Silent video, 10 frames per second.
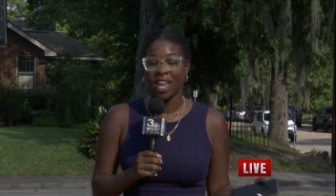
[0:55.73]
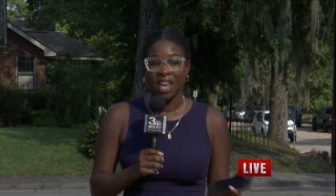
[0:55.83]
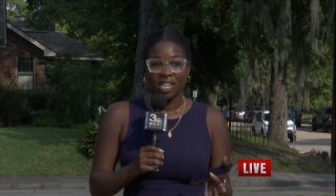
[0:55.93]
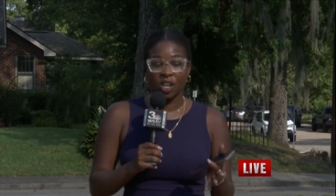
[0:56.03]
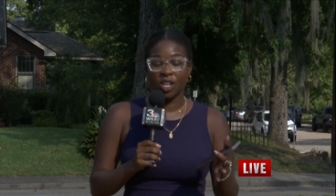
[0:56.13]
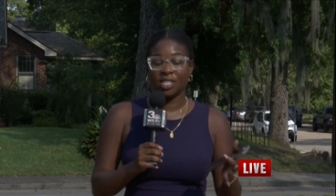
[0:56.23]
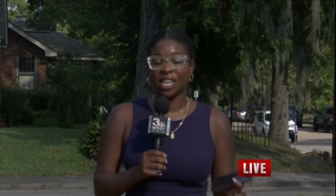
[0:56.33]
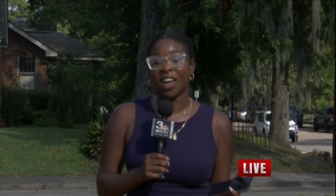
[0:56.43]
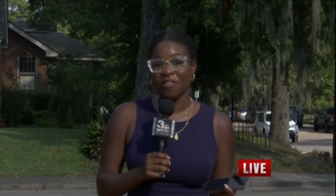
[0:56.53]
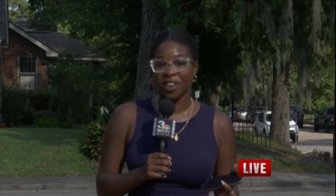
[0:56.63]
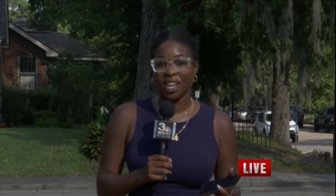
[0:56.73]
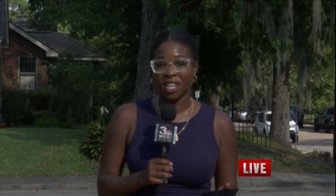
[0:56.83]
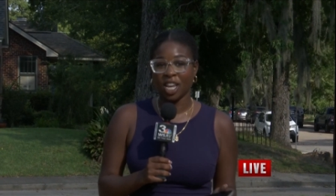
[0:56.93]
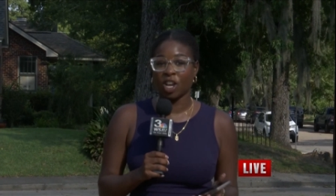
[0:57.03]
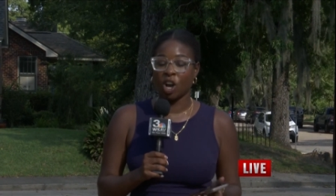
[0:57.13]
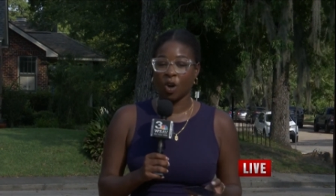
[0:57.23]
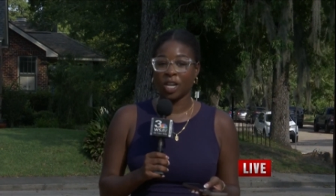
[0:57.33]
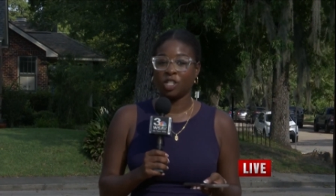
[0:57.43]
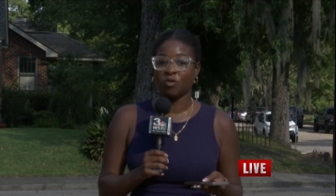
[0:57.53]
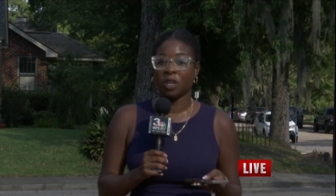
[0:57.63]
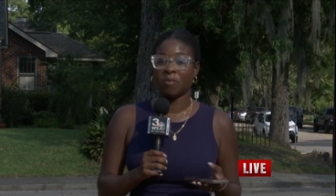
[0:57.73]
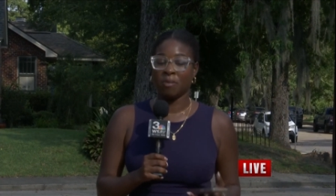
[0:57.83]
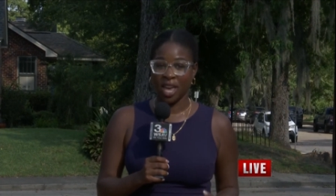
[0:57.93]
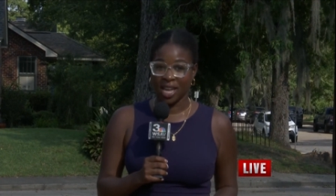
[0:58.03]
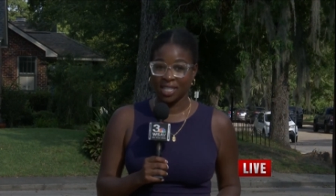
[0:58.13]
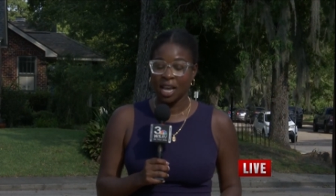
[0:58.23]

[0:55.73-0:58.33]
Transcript: So it's definitely going to be missed.